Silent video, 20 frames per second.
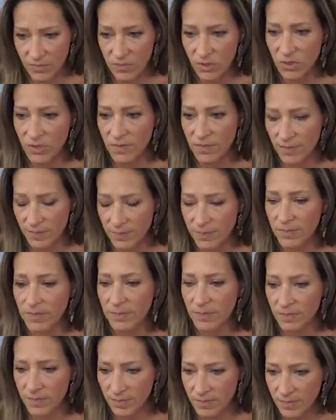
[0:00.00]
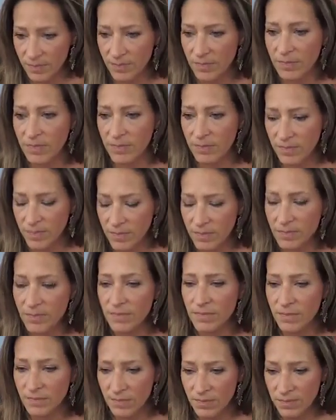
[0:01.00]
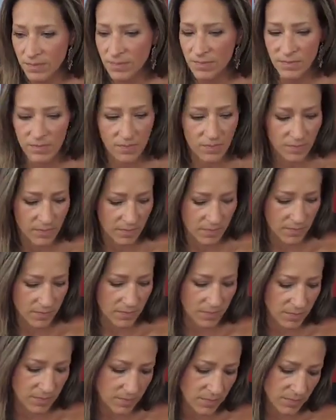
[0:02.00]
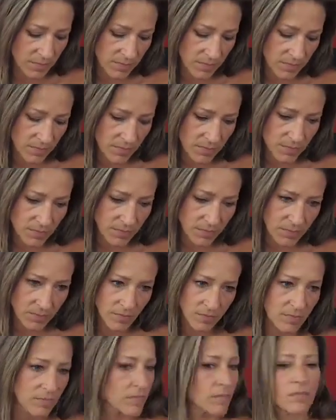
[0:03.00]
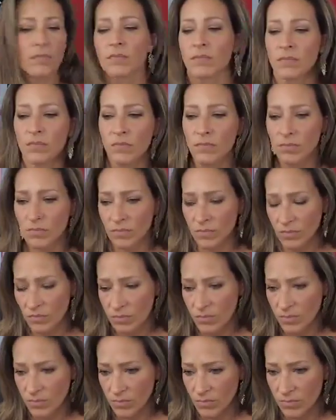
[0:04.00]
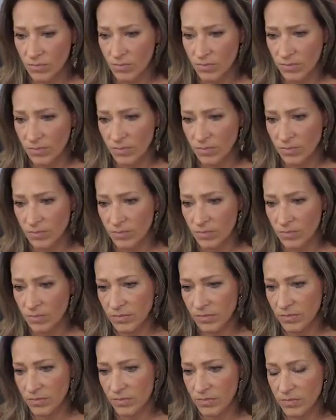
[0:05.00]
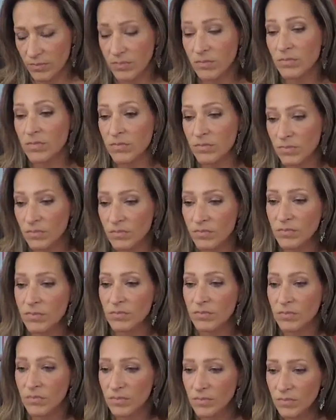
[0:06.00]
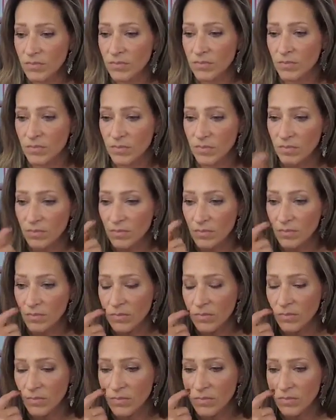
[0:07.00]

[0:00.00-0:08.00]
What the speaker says: (silent)